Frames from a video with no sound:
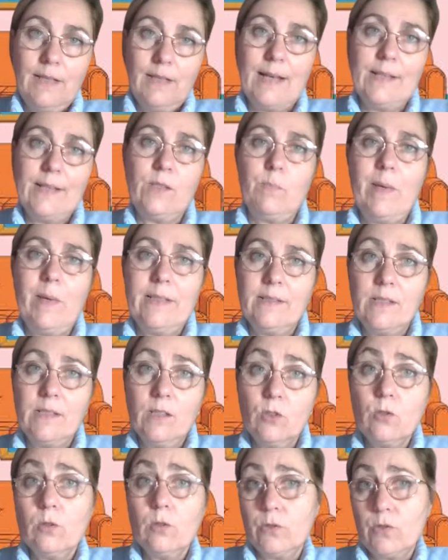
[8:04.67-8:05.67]
aspects
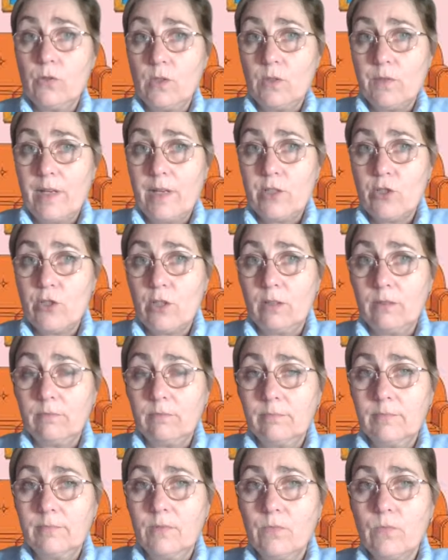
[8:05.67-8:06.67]
into
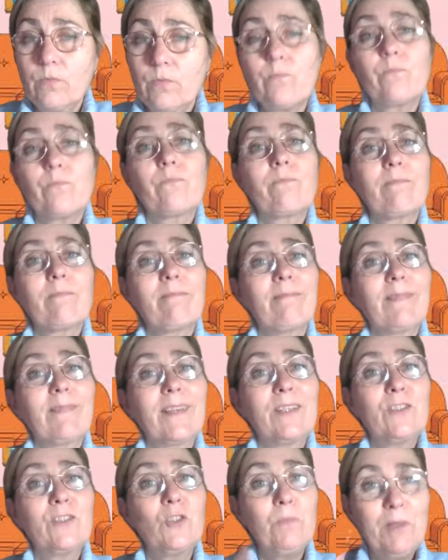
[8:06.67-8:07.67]
consideration.
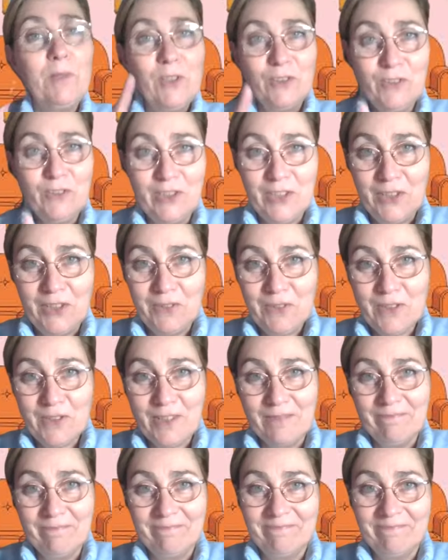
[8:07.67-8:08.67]
To be continued.